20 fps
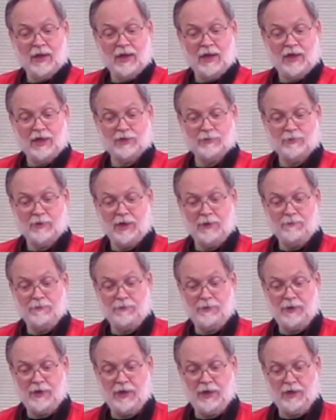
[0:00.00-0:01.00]
As my
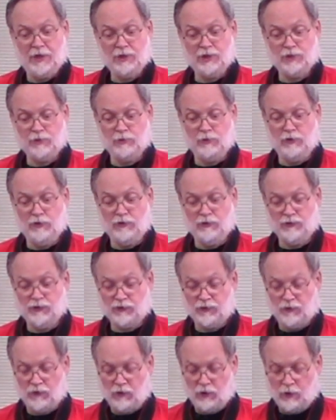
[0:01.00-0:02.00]
punch moves
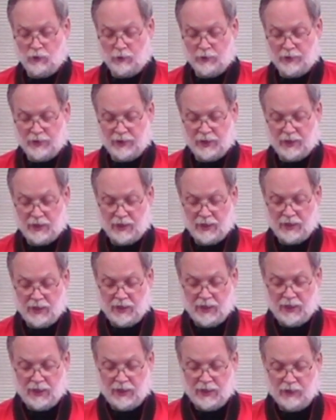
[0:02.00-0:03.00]
forward,
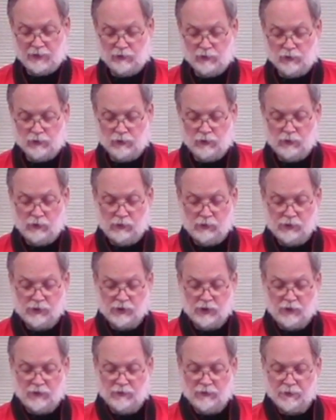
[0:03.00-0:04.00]
it rolls
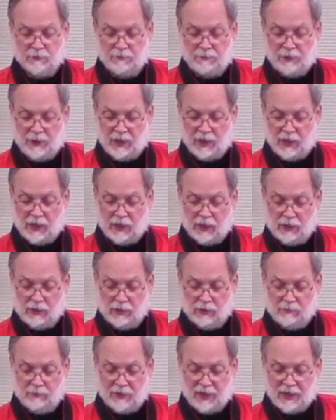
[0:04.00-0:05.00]
over
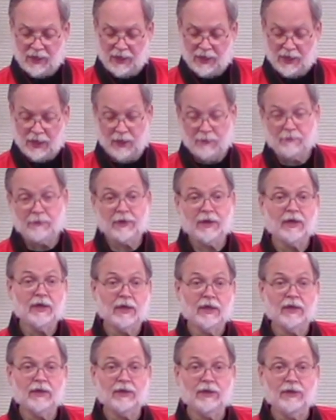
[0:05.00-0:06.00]
palm up
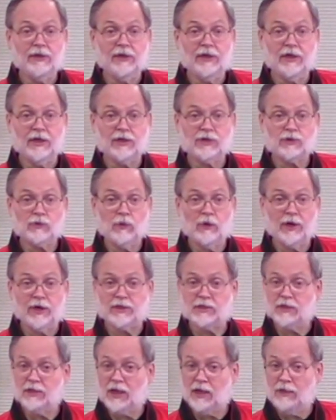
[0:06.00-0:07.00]
this way.
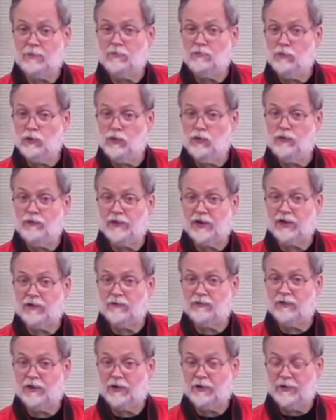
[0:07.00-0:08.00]
It's not moving
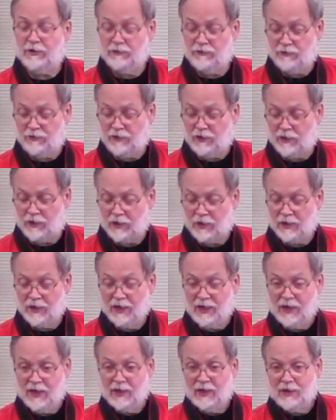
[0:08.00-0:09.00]
very far.
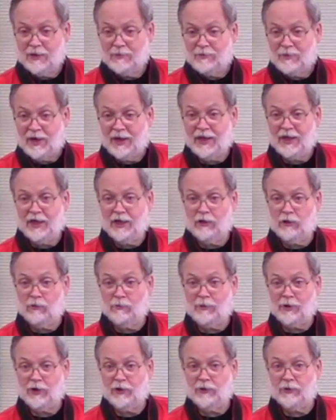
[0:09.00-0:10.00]
My
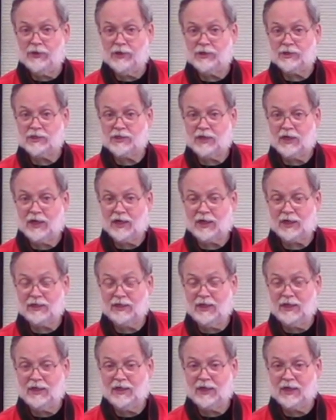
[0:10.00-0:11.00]
elbow is tucked
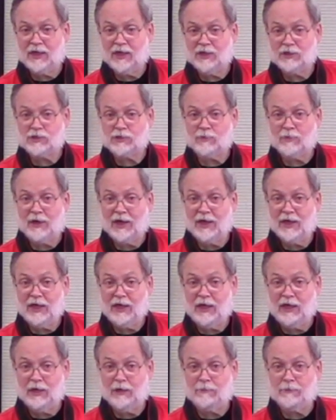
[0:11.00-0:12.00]
in against my
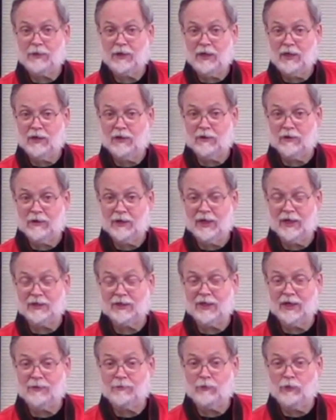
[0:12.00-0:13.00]
hip here. At
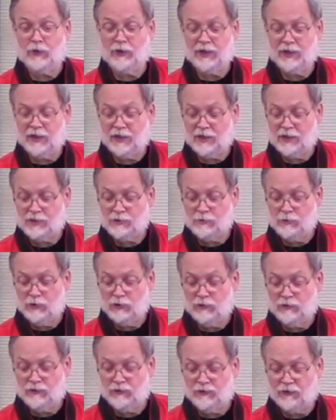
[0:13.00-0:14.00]
that point, it has
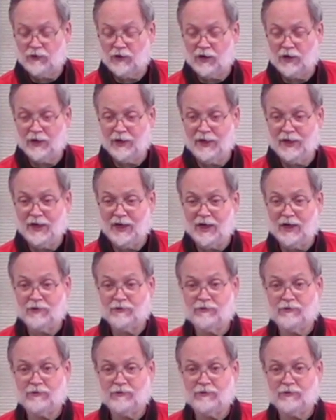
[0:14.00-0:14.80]
moved far enough.